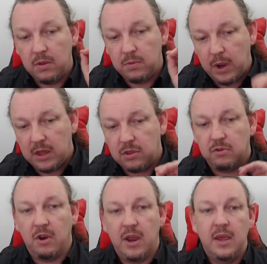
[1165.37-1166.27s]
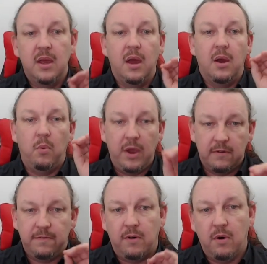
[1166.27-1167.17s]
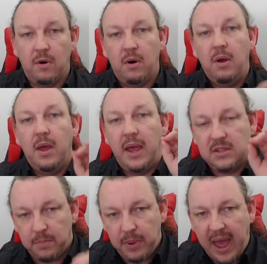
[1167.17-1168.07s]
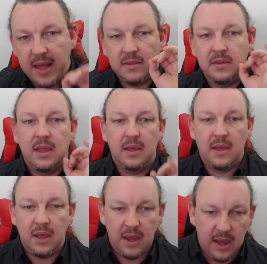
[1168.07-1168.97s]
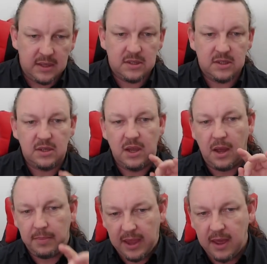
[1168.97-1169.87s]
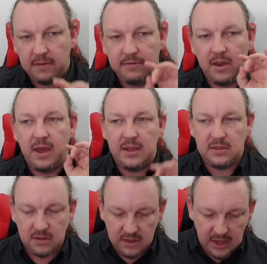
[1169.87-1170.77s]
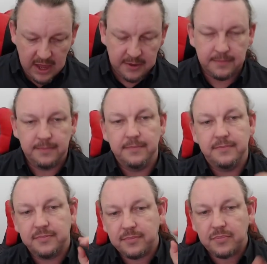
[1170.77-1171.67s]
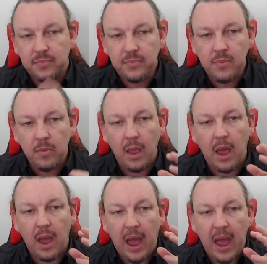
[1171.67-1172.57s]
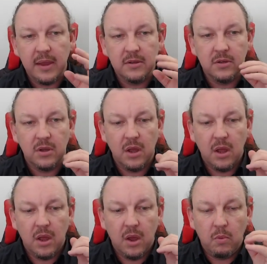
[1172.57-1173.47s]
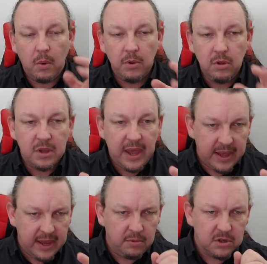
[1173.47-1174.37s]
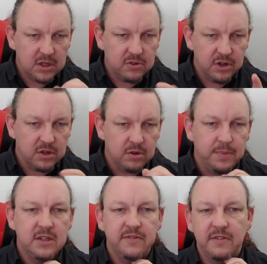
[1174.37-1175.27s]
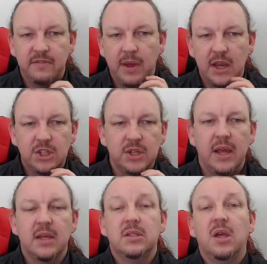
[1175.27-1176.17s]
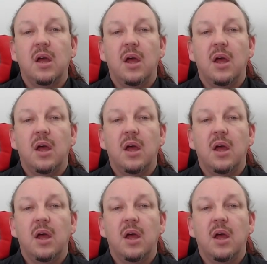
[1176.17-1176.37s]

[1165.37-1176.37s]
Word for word: week three, week four, it's a pattern, it's a behavior, it's a thing, and what we're looking at here, what critical piece of information is,